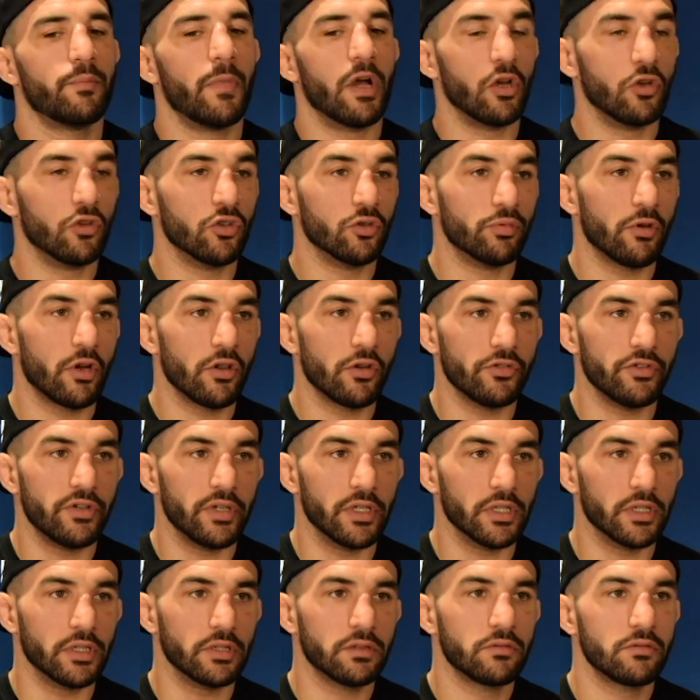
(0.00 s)
My older brother
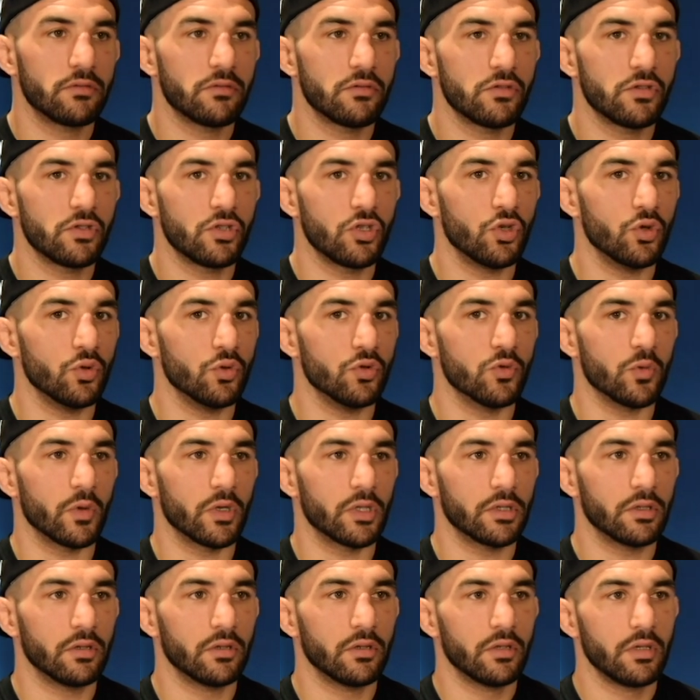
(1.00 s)
Dylan, huge
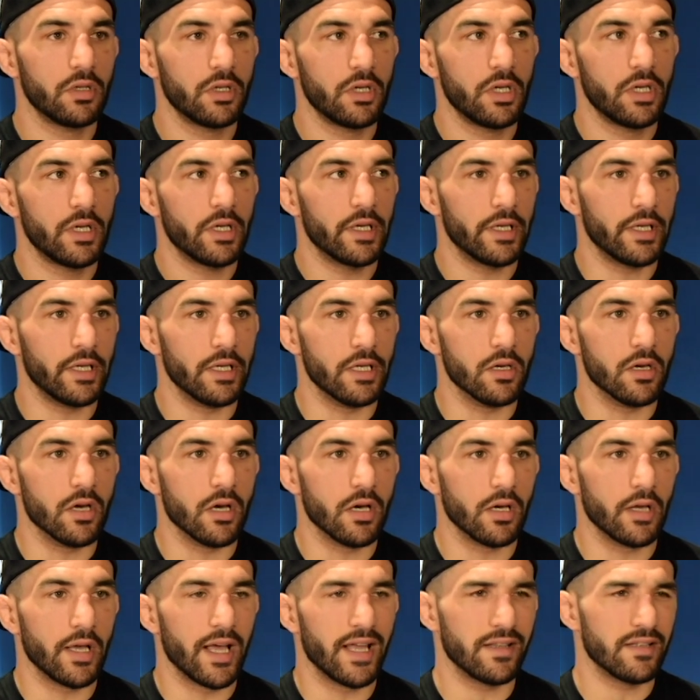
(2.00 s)
one. He
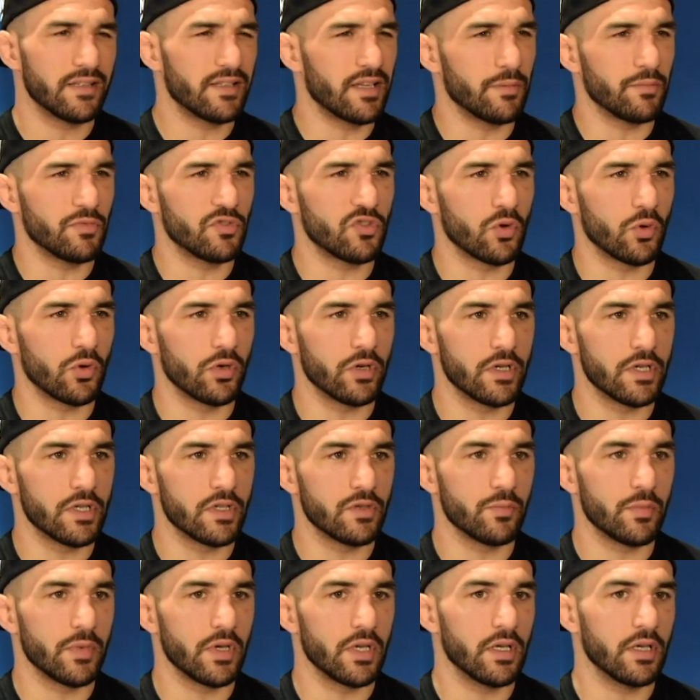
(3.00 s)
uh, had the same story
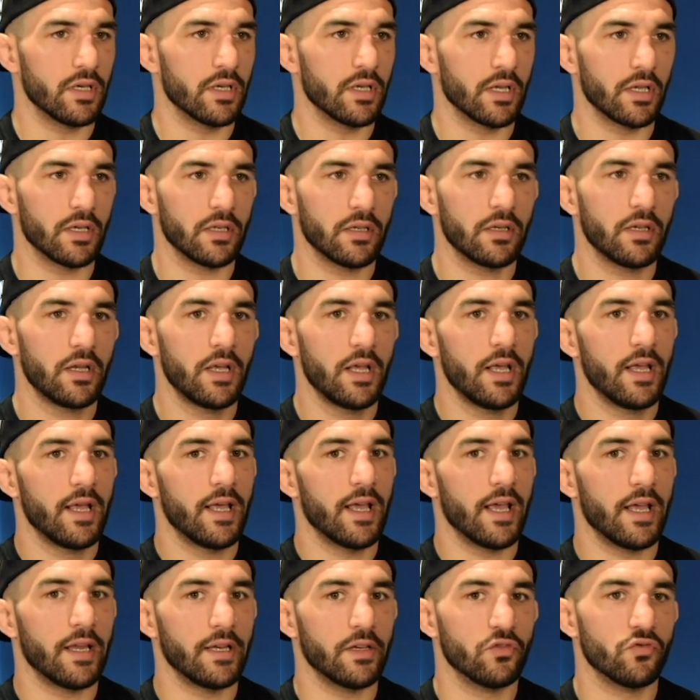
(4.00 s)
as me and
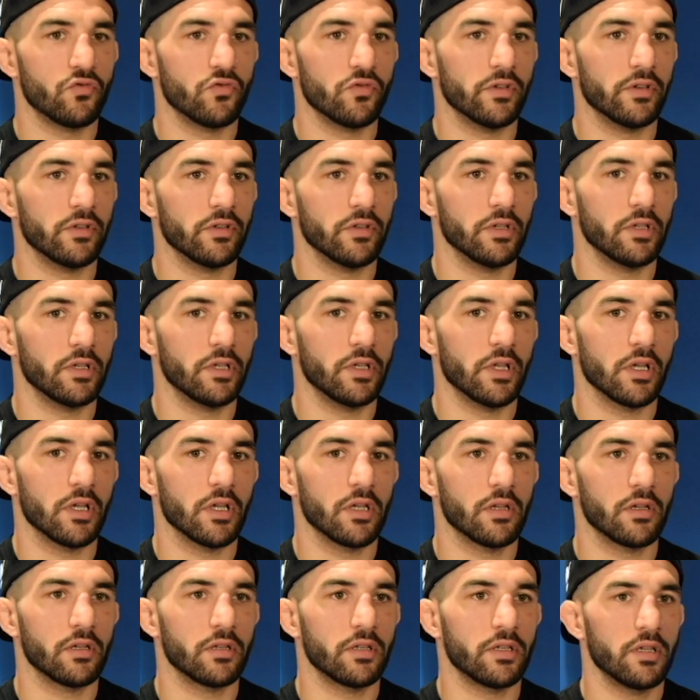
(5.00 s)
and he's really,
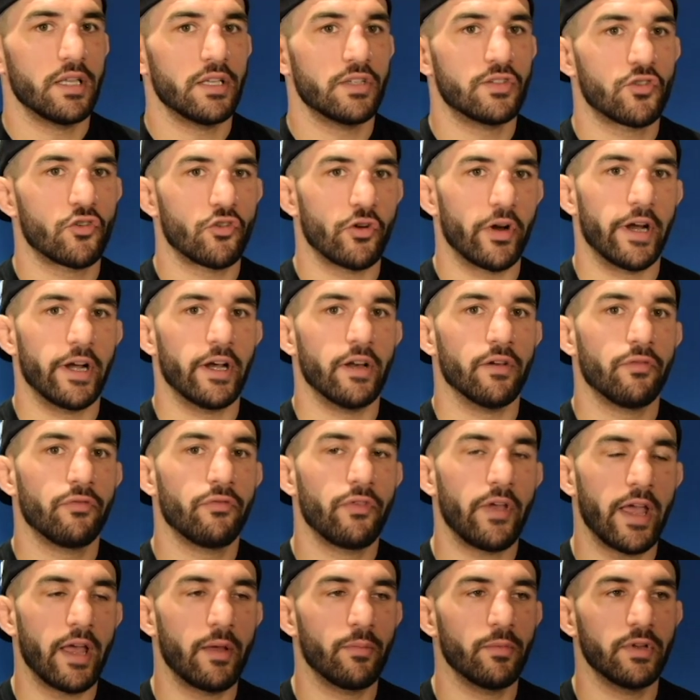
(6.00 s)
uh, he's created a
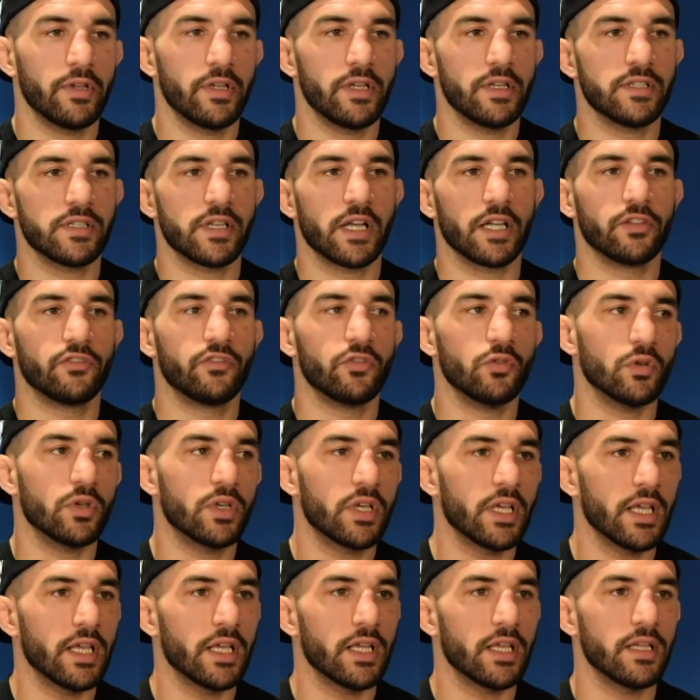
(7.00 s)
family, he's got two
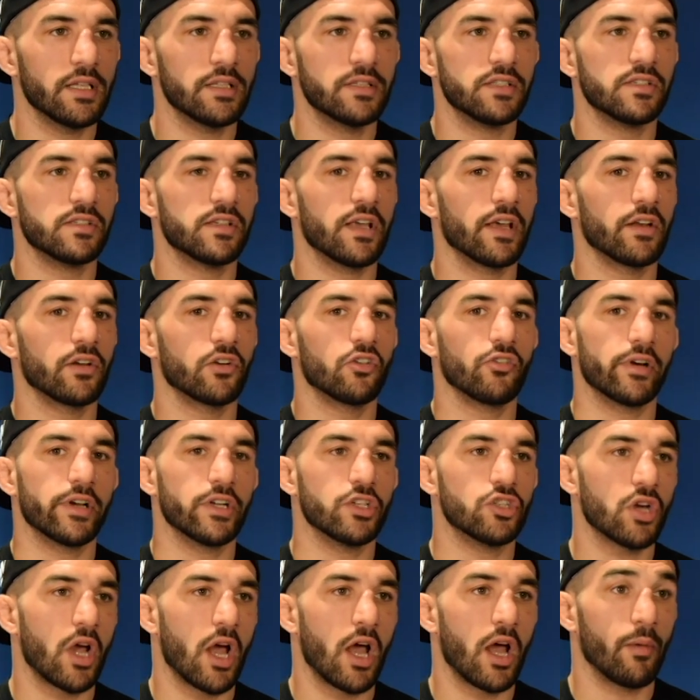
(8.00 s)
kids, he's got a great
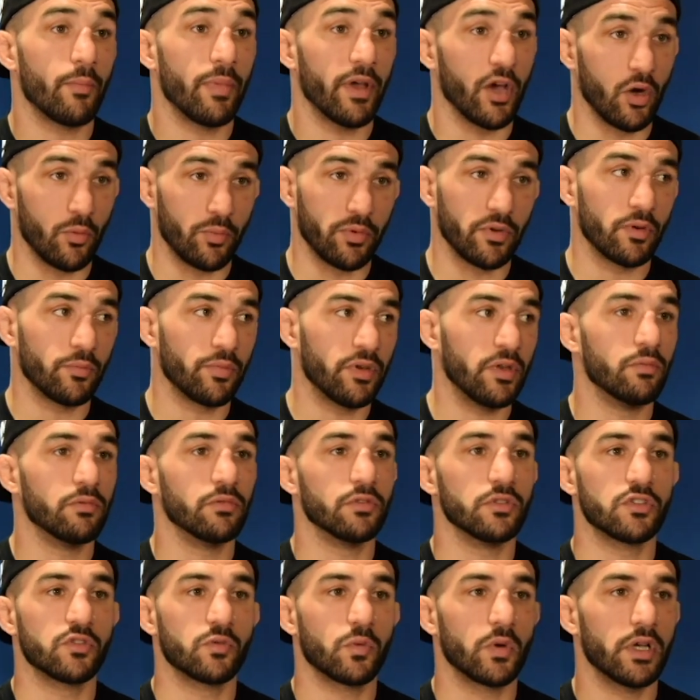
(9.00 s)
job helping
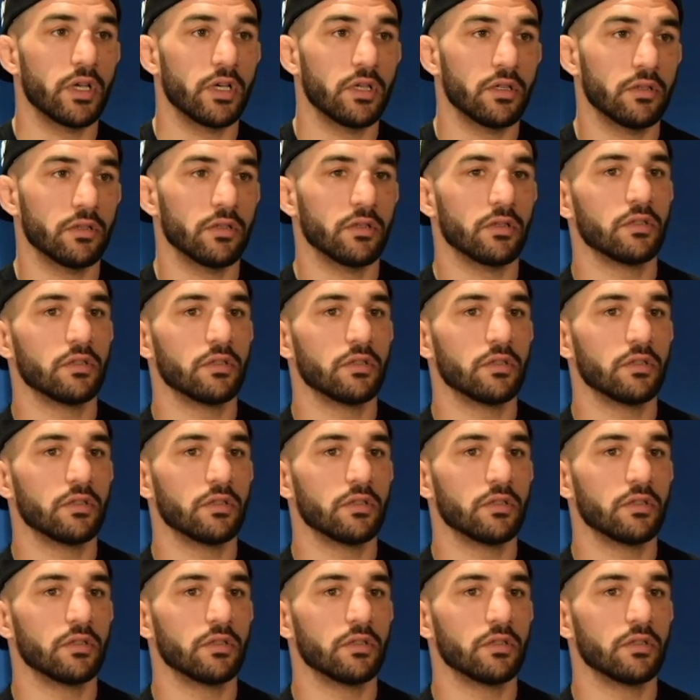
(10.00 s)
people as well